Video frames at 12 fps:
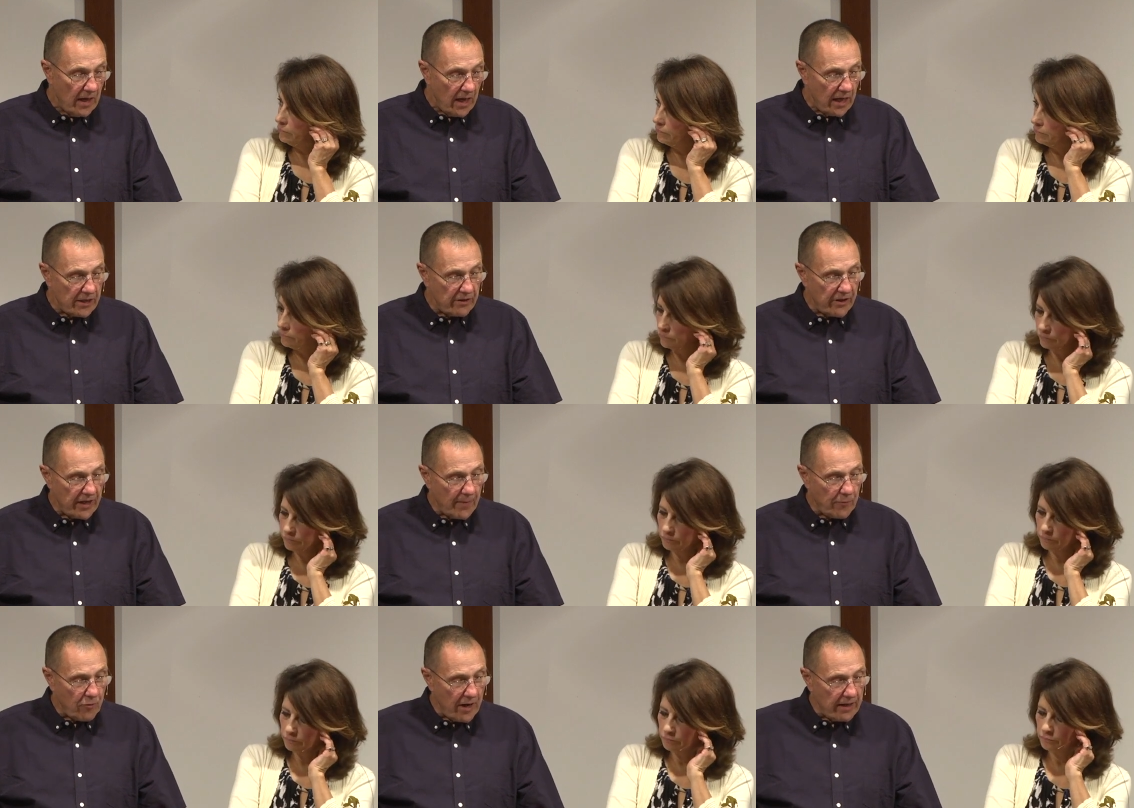Speaker 1: Unto the
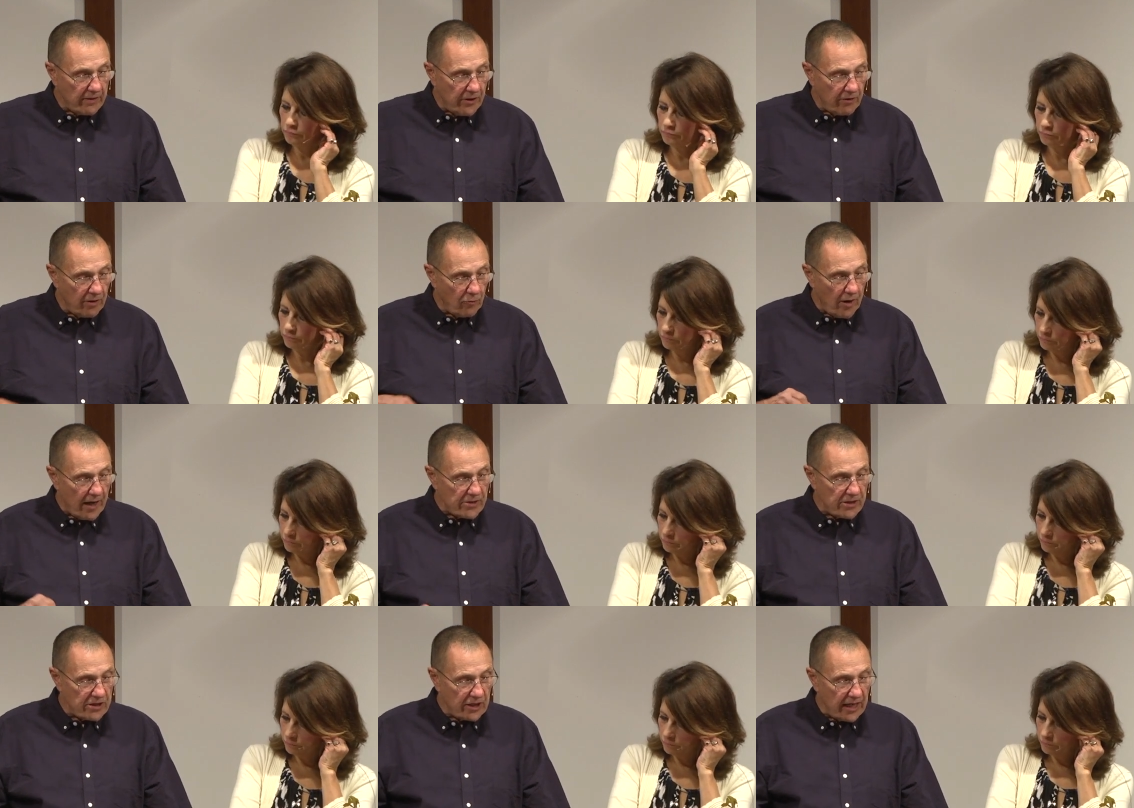upright there
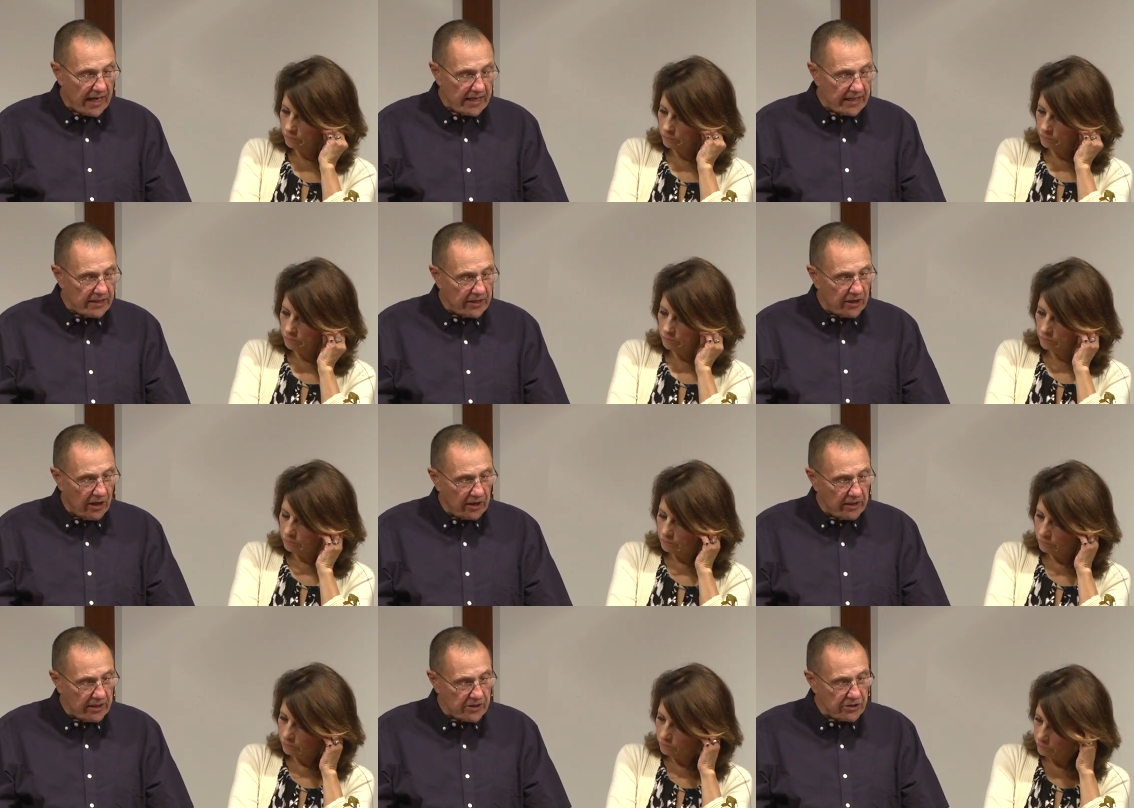arises light in the
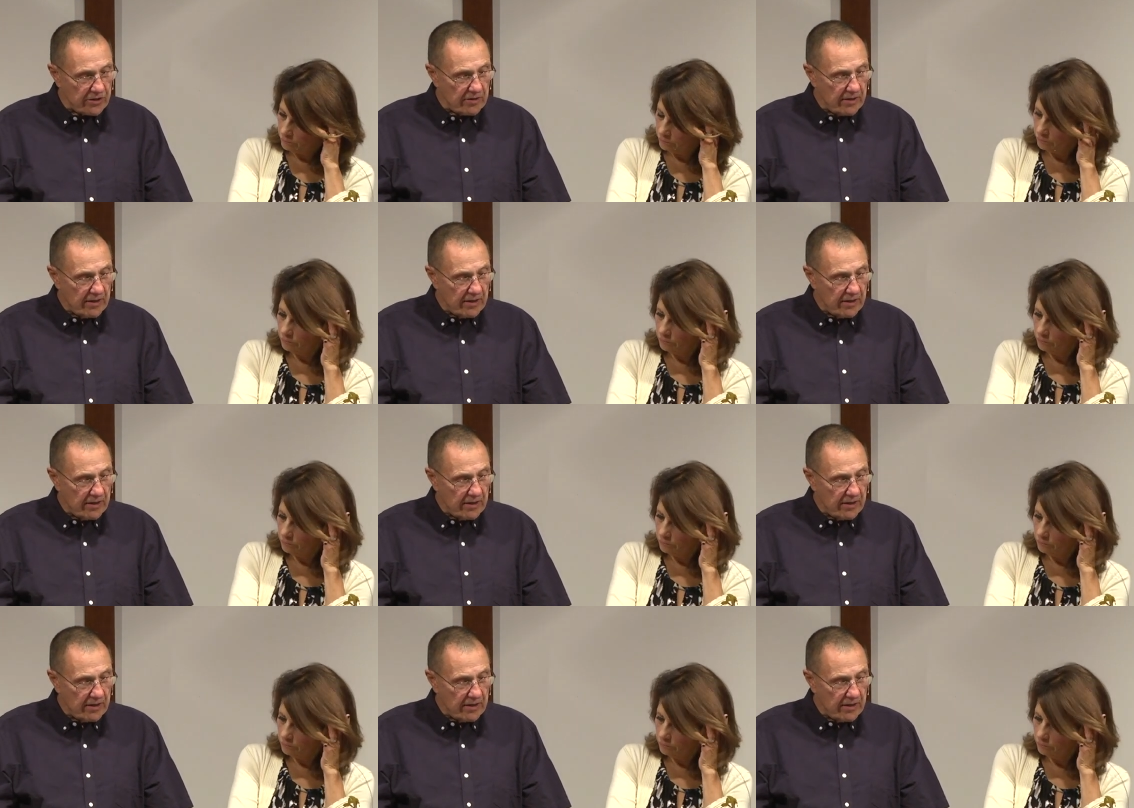darkness.